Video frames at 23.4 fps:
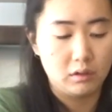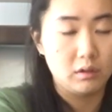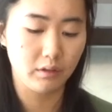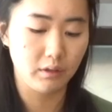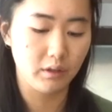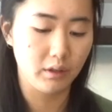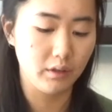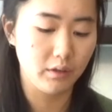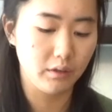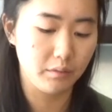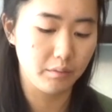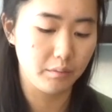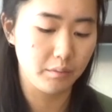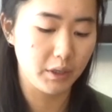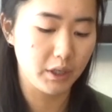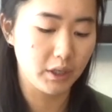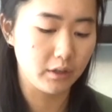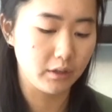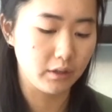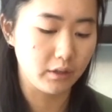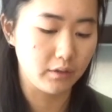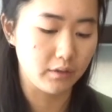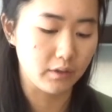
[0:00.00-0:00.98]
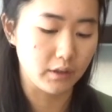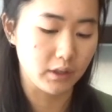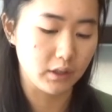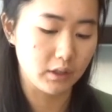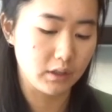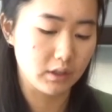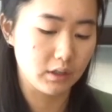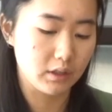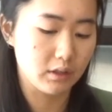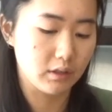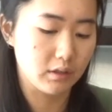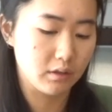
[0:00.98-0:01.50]
It barely
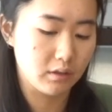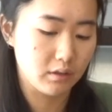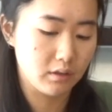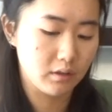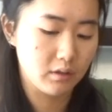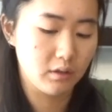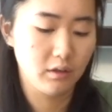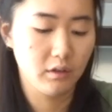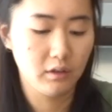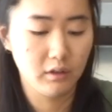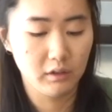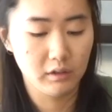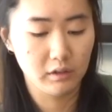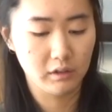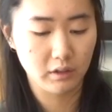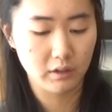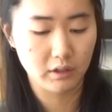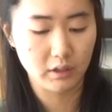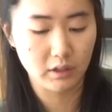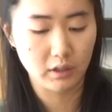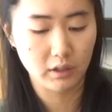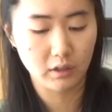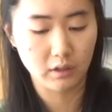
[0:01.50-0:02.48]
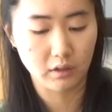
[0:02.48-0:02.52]
fits. Is it gonna